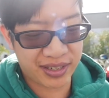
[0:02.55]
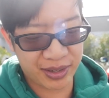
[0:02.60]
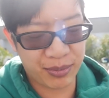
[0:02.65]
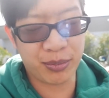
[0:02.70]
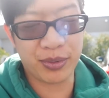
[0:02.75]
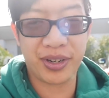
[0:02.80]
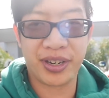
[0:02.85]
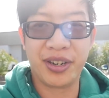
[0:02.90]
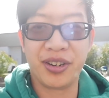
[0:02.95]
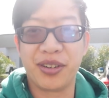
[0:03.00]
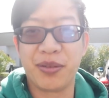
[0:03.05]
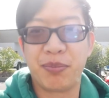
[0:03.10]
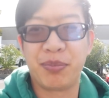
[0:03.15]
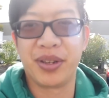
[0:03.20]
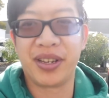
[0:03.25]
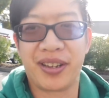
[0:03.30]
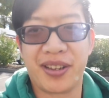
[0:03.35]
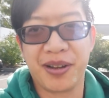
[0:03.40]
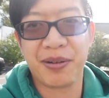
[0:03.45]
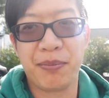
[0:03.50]
and we're here to
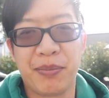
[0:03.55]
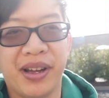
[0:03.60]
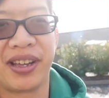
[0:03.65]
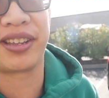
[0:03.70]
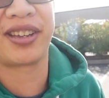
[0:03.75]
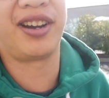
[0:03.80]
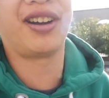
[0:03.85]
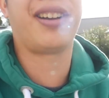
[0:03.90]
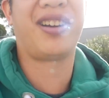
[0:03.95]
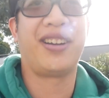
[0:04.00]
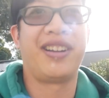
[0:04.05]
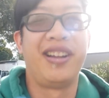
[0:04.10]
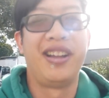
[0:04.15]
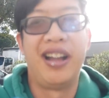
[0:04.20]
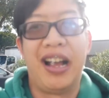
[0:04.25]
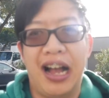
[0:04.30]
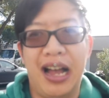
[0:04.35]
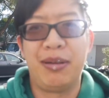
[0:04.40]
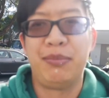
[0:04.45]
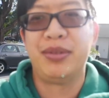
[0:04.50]
pick up my car.
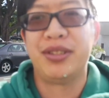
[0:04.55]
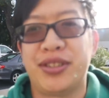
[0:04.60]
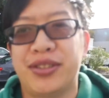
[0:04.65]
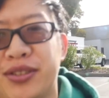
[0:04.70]
I miss